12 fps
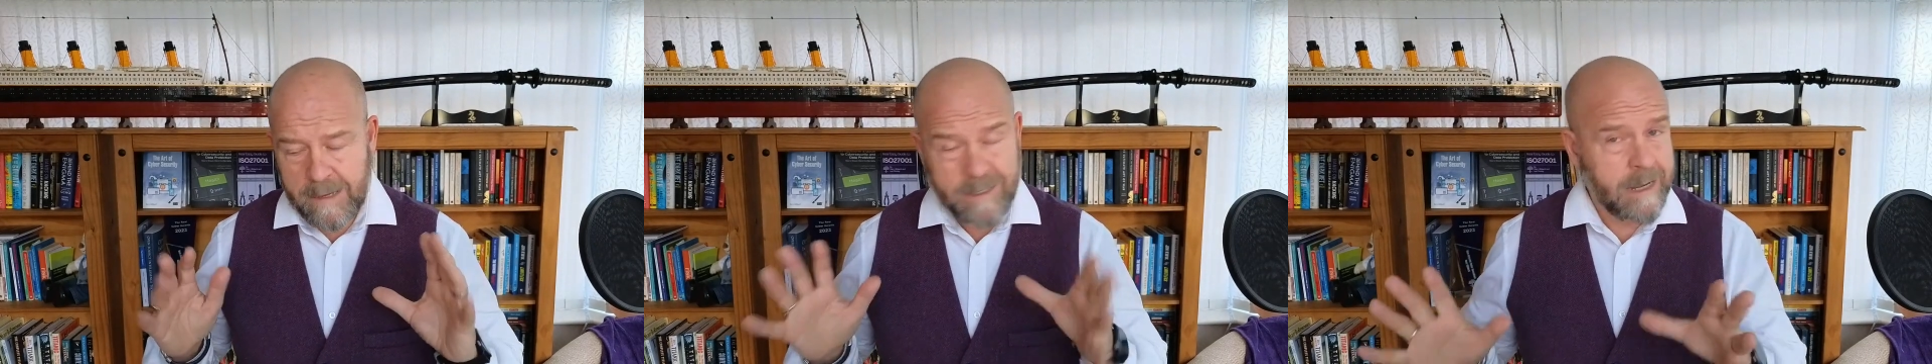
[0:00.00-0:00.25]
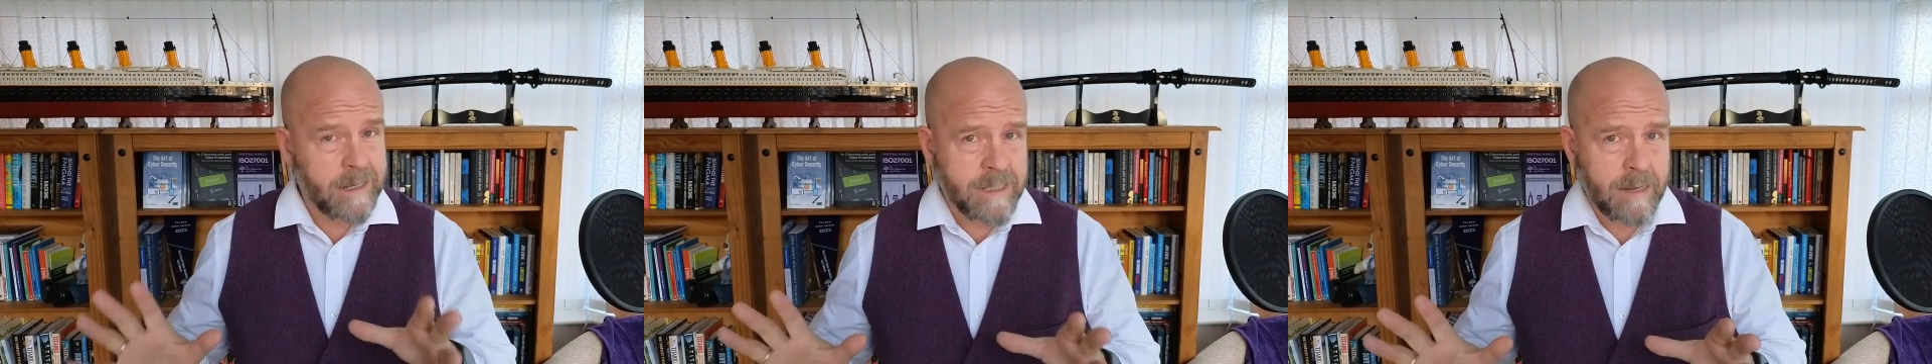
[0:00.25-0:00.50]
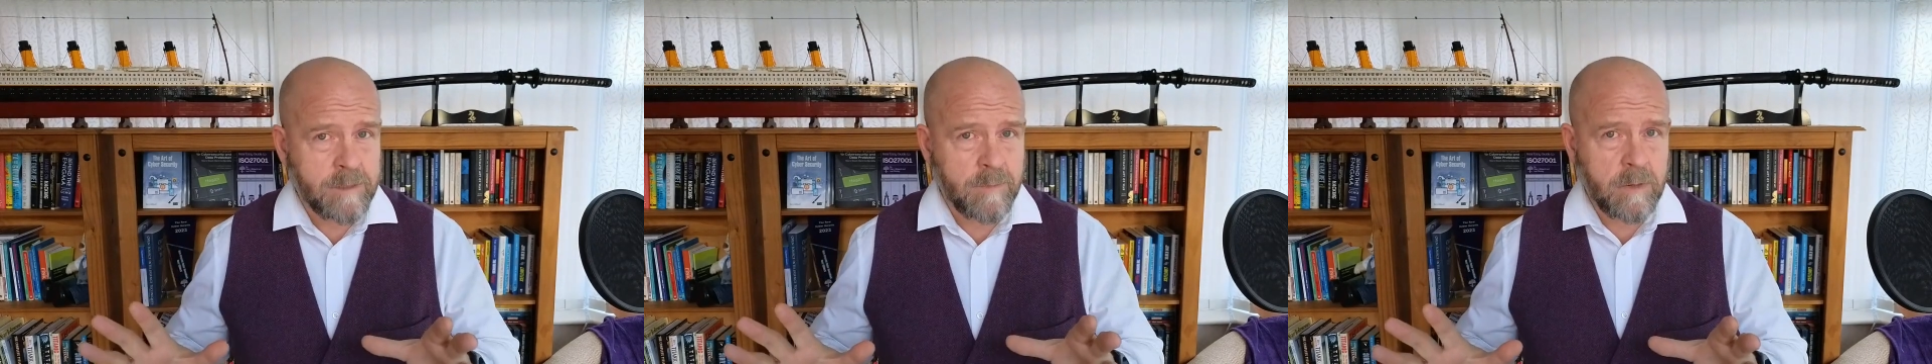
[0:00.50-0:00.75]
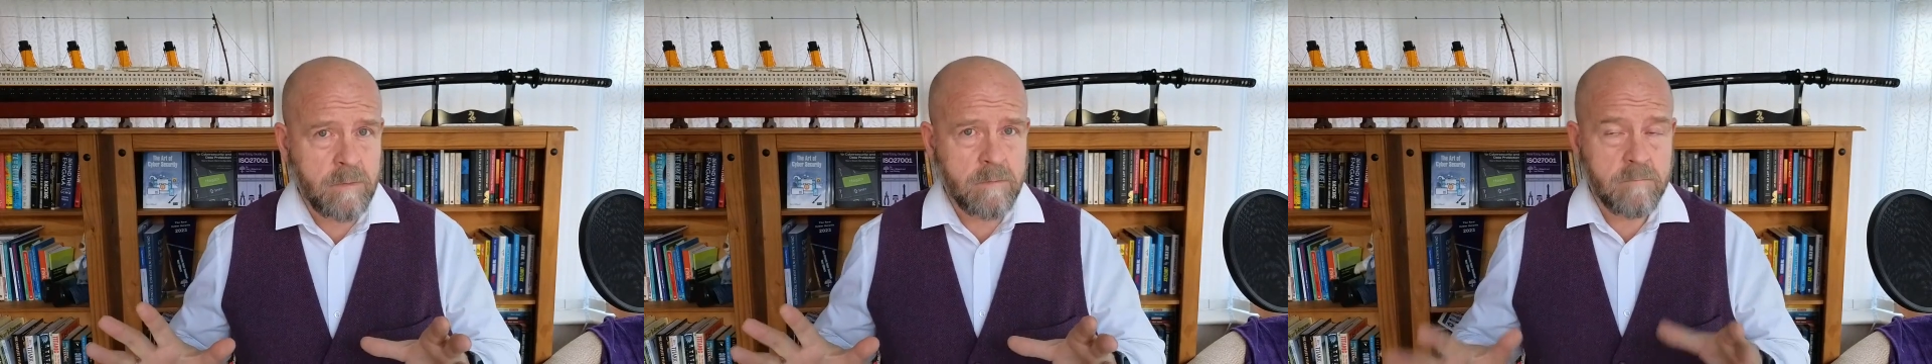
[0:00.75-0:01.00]
Is that
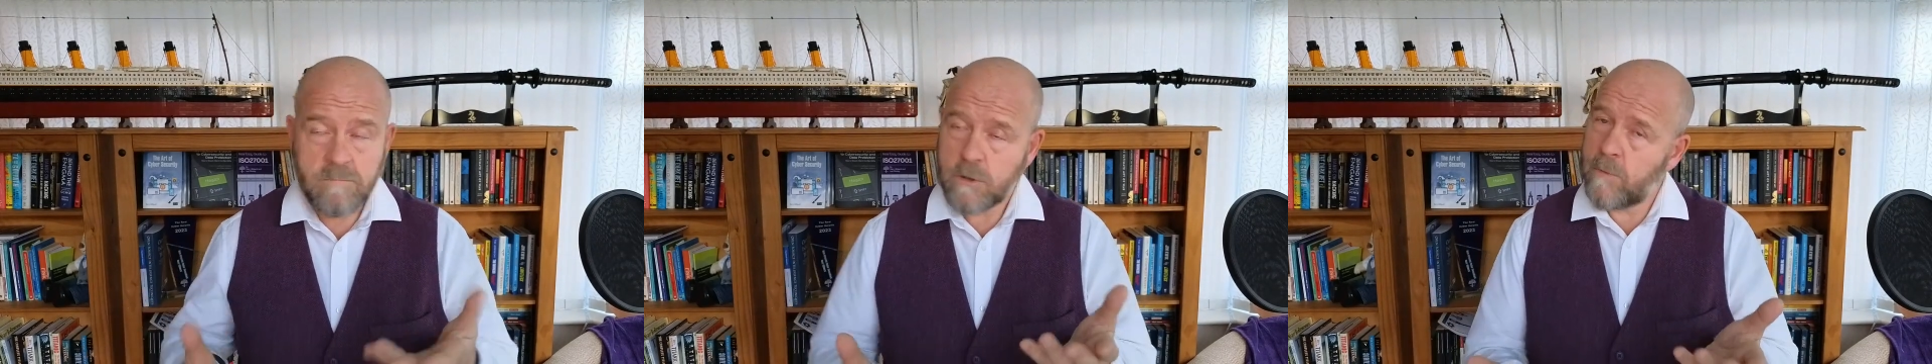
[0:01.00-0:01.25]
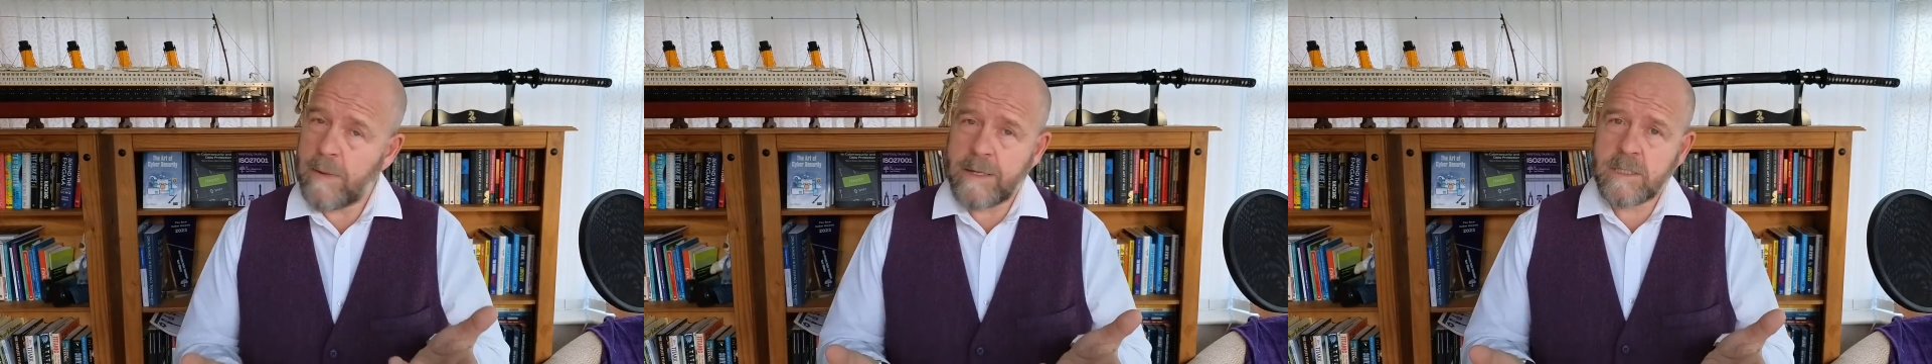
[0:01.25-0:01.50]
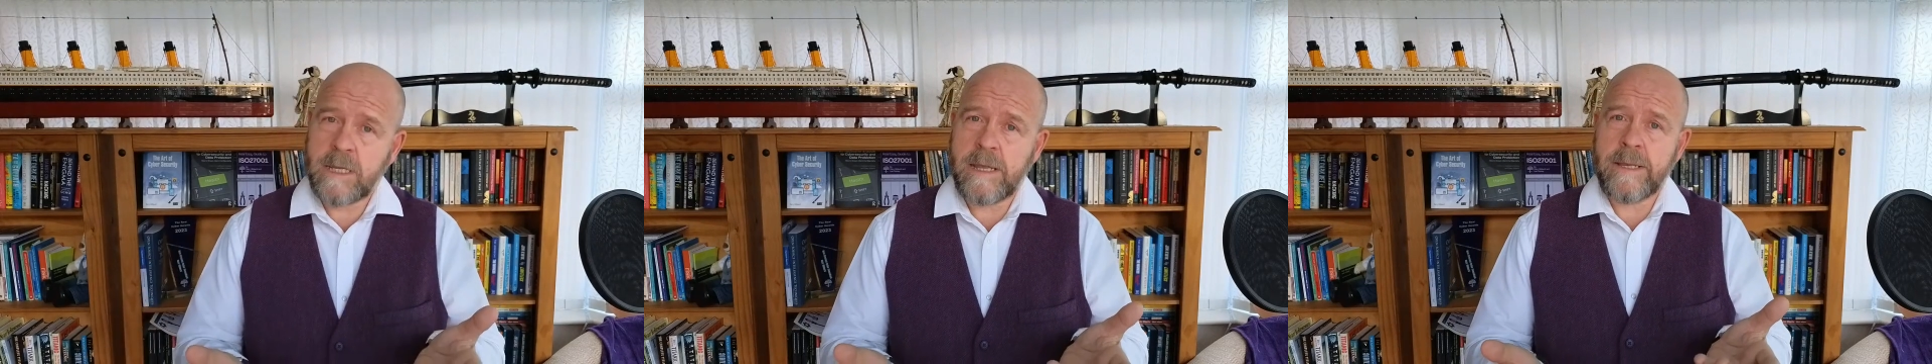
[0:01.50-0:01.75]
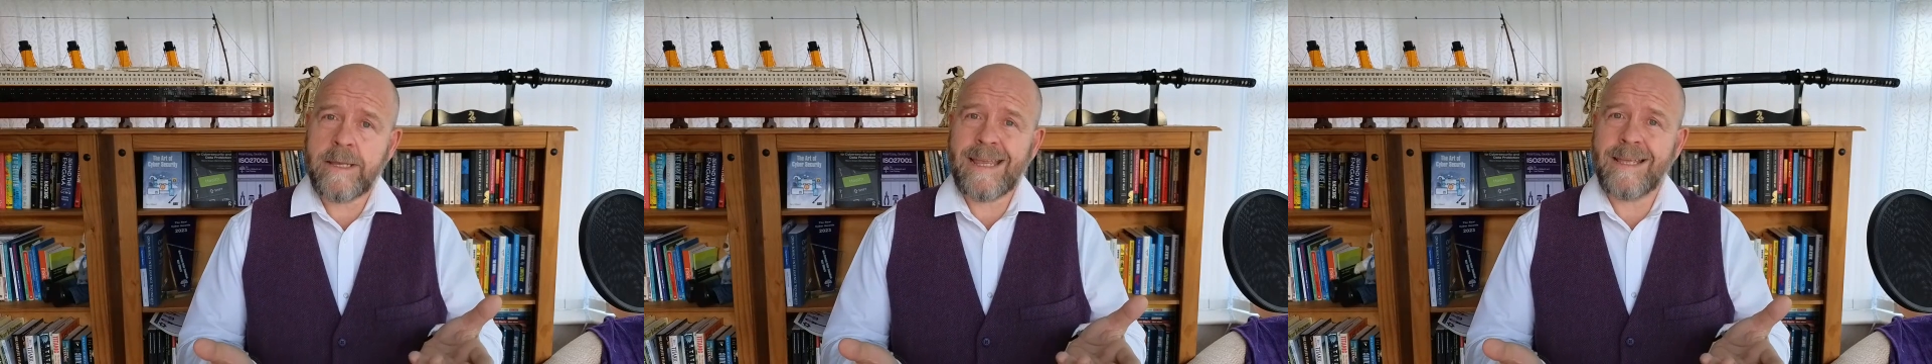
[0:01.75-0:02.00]
acceptable? You may
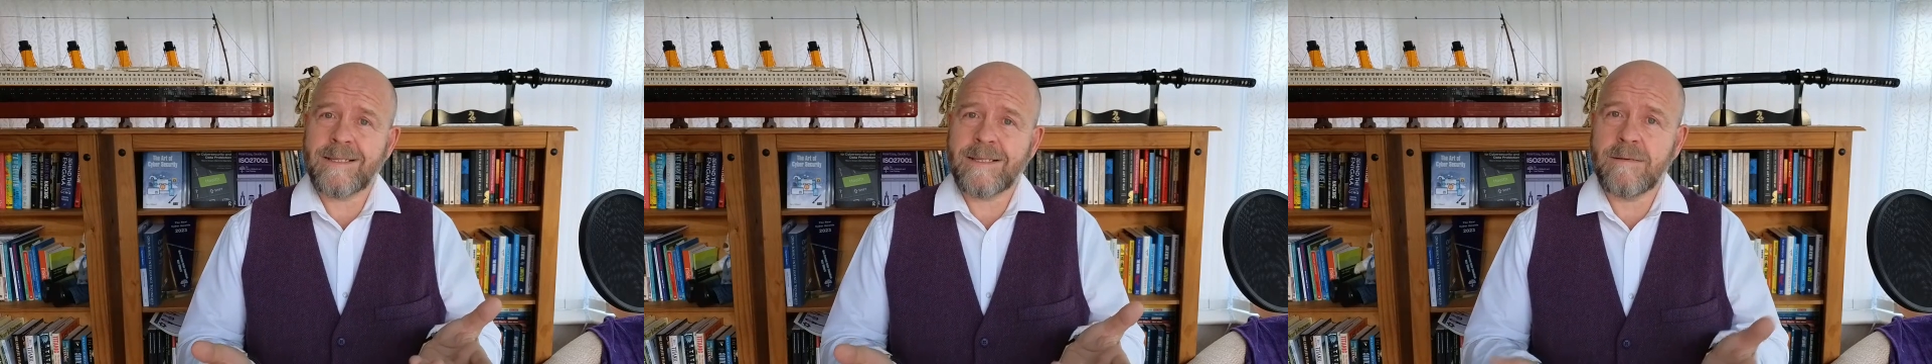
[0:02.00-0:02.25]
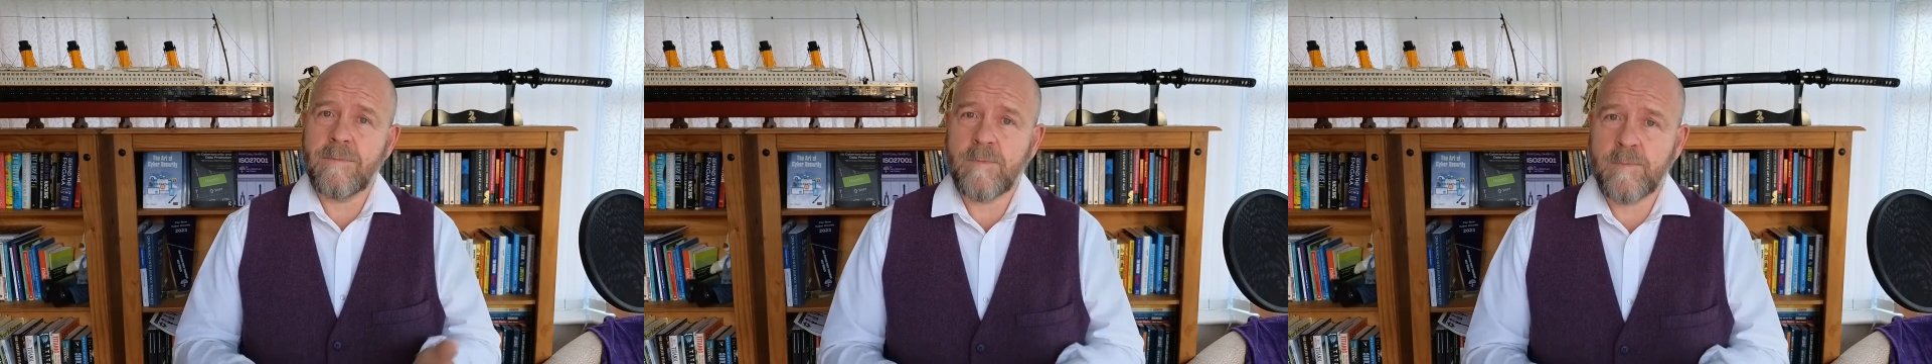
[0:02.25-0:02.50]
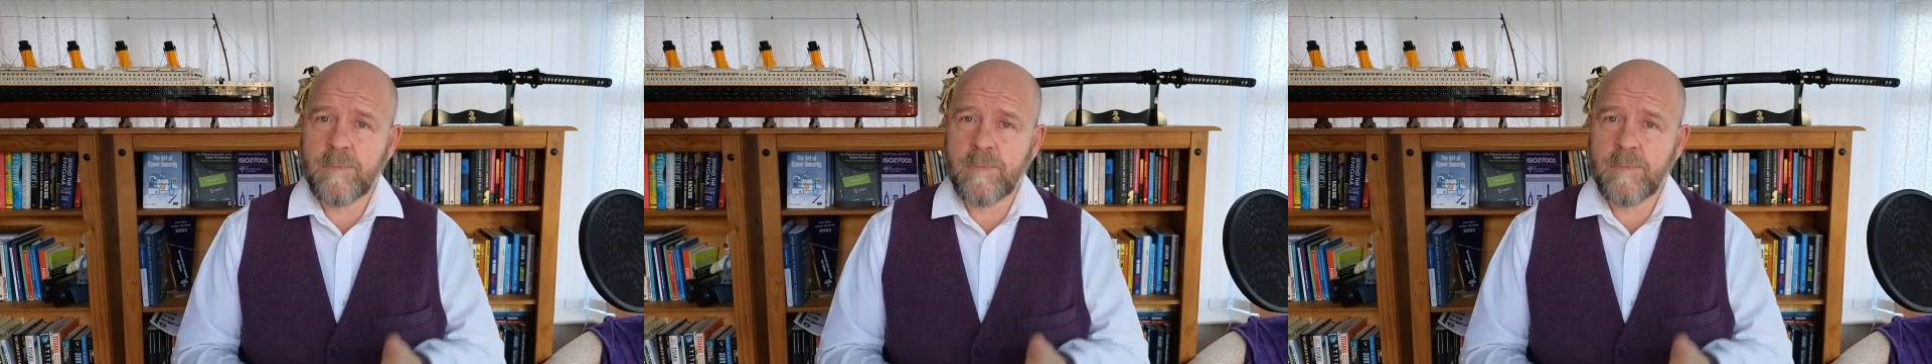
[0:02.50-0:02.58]
say it is,